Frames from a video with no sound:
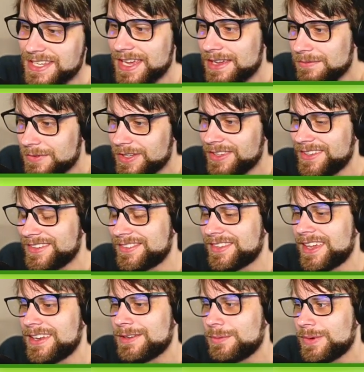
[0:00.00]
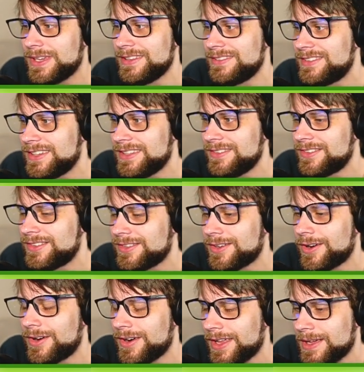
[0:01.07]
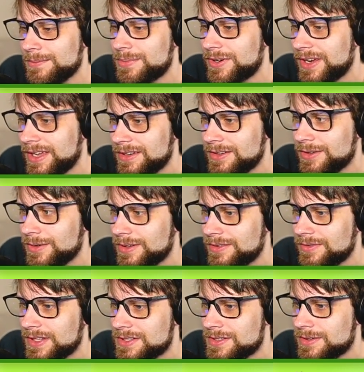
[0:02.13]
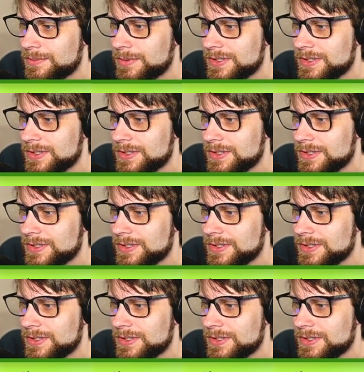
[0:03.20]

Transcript: am really excited. We did start a brand new adventure.